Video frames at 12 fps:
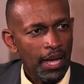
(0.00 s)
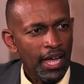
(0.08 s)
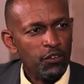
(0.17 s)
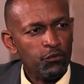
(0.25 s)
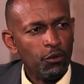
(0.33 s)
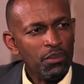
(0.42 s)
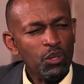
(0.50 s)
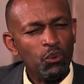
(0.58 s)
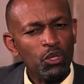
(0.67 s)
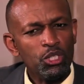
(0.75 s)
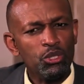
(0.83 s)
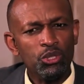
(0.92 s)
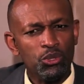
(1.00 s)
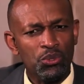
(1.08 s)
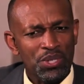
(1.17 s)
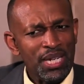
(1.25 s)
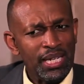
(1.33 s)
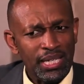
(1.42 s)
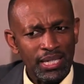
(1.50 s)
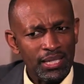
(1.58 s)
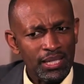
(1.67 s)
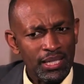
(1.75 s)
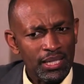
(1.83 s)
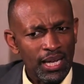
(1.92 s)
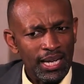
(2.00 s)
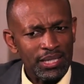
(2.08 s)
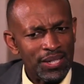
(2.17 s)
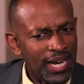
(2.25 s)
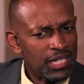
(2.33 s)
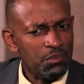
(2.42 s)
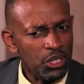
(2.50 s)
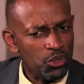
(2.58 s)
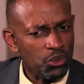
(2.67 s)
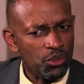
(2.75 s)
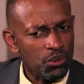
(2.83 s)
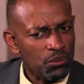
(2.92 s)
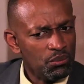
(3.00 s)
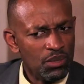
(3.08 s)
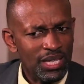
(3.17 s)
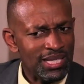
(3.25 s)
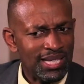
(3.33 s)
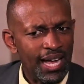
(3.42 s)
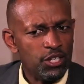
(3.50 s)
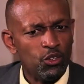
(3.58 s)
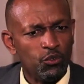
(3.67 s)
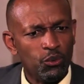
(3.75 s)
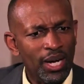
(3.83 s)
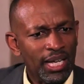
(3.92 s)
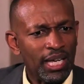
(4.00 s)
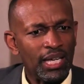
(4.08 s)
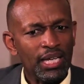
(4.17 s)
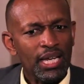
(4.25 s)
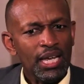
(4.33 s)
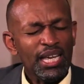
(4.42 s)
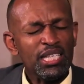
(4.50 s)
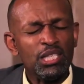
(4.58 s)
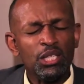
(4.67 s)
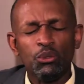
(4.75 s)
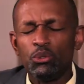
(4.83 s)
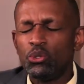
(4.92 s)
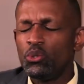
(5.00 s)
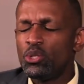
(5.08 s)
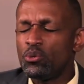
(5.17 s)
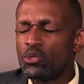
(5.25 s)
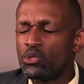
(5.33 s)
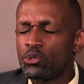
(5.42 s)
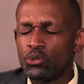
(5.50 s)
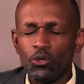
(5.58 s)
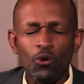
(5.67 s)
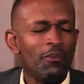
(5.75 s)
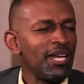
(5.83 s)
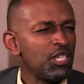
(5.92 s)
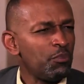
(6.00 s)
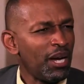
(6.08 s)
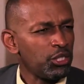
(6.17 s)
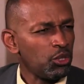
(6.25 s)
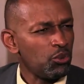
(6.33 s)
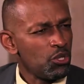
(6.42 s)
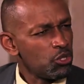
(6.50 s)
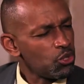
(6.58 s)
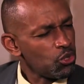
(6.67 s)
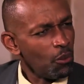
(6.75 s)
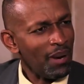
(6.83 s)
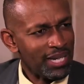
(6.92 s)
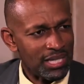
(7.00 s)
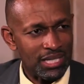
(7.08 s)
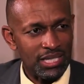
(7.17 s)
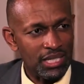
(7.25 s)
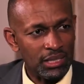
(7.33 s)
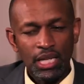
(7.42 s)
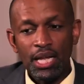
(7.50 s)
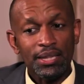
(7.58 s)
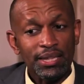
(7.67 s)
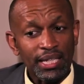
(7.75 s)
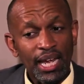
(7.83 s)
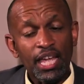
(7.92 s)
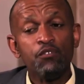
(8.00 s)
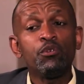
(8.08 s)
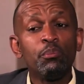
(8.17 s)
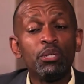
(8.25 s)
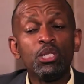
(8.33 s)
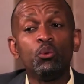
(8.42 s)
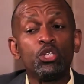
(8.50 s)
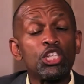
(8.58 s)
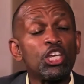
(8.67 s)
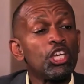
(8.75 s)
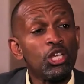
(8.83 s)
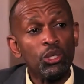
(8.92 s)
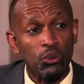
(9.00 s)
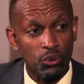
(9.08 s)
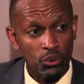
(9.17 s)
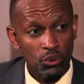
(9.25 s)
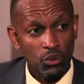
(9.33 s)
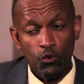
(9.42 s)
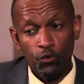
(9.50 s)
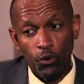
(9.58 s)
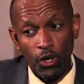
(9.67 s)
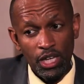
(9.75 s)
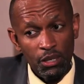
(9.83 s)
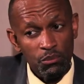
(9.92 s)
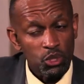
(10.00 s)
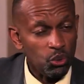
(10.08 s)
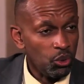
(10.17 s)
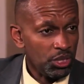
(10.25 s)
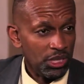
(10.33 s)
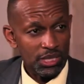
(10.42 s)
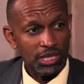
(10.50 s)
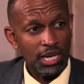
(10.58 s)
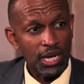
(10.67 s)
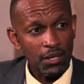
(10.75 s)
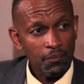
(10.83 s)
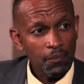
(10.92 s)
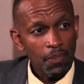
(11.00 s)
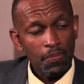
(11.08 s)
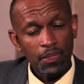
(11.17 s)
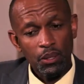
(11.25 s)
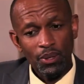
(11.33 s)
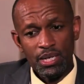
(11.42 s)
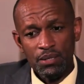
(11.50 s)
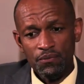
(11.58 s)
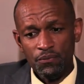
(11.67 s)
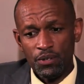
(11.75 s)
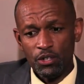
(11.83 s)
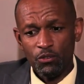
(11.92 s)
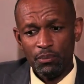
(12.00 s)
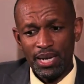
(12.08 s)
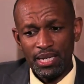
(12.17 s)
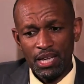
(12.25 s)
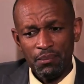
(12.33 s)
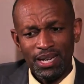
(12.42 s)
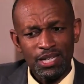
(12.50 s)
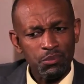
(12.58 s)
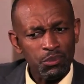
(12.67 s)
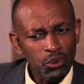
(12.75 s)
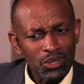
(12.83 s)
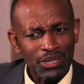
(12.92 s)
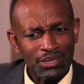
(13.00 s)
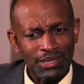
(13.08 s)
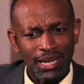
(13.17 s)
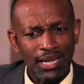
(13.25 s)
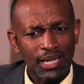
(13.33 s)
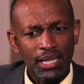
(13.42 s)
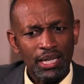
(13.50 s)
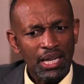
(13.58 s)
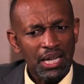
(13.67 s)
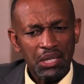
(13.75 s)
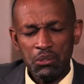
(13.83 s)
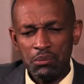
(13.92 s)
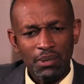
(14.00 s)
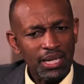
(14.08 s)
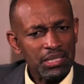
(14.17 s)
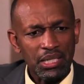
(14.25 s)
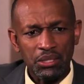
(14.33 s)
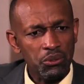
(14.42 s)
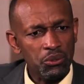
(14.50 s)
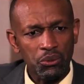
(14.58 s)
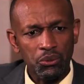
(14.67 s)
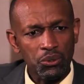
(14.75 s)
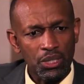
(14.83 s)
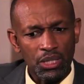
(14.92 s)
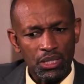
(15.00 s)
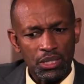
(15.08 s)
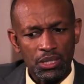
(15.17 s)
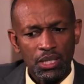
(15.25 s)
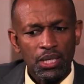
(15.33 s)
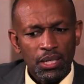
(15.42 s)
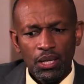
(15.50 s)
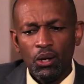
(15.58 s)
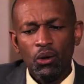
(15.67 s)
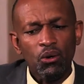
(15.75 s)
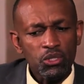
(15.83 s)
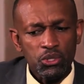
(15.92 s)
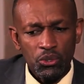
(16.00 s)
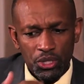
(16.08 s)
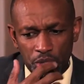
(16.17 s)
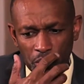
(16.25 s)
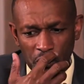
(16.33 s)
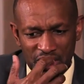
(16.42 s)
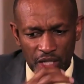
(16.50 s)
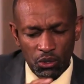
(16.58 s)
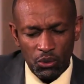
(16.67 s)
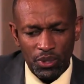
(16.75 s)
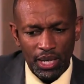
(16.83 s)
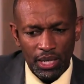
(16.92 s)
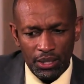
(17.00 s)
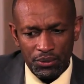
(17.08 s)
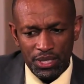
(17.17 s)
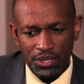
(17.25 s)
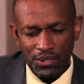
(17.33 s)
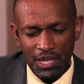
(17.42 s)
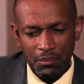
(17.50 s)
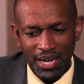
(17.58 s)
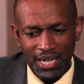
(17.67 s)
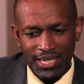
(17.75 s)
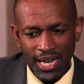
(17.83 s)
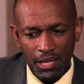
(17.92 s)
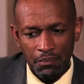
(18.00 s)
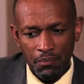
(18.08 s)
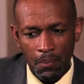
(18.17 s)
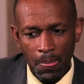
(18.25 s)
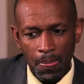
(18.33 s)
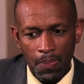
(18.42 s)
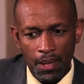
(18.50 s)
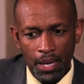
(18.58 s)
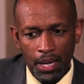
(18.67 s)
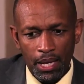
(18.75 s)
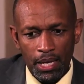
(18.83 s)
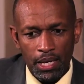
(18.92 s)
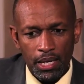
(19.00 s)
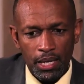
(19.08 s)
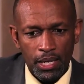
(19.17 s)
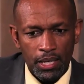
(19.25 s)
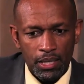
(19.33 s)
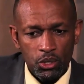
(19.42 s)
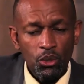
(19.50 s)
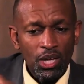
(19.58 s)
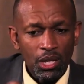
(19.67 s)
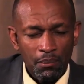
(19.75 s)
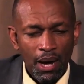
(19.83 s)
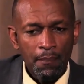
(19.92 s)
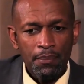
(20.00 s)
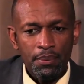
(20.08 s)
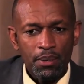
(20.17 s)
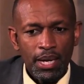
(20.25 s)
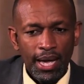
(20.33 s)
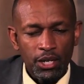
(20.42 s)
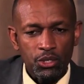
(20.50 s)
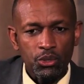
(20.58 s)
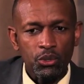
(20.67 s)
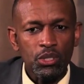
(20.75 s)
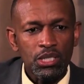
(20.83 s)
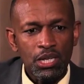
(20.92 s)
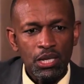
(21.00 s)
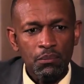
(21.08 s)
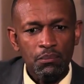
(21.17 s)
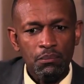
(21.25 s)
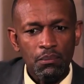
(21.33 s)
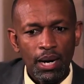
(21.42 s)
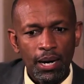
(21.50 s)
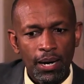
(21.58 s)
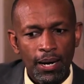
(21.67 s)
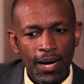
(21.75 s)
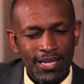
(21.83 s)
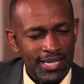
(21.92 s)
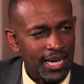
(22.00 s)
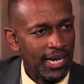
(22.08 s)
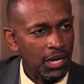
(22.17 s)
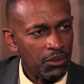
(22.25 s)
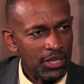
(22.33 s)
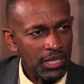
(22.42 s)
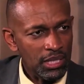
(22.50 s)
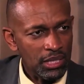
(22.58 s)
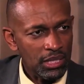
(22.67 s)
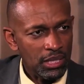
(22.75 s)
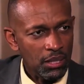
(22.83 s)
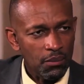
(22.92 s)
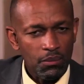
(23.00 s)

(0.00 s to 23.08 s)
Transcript: And for me, what used to really attract me to his kind of working is he would do it with so much passion, with so much zeal, that everybody would queue for him to wash his car. Then one friend of mine came and asked me, who's this guy? I told him I actually don't know who he is. Long story short, because I know we are restricted by time, he took him up, enrolled him as an accountant.